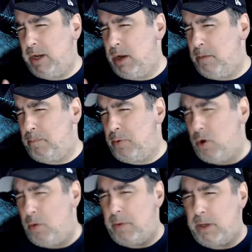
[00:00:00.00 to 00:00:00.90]
and
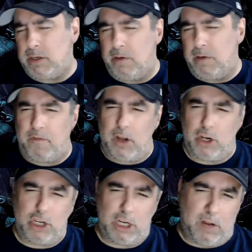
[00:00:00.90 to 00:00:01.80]
purpose and
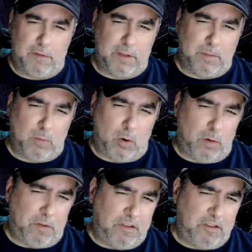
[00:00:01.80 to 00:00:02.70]
function of the
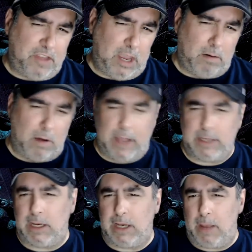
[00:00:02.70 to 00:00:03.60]
moral
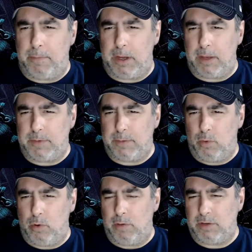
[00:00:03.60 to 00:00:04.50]
theorizing now becomes
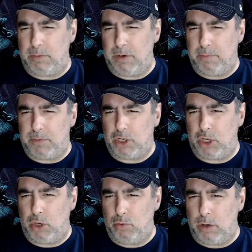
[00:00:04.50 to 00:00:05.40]
more somewhat
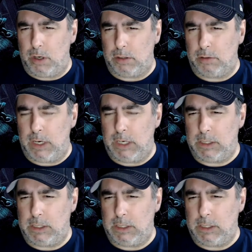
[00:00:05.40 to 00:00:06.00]
obscure, right?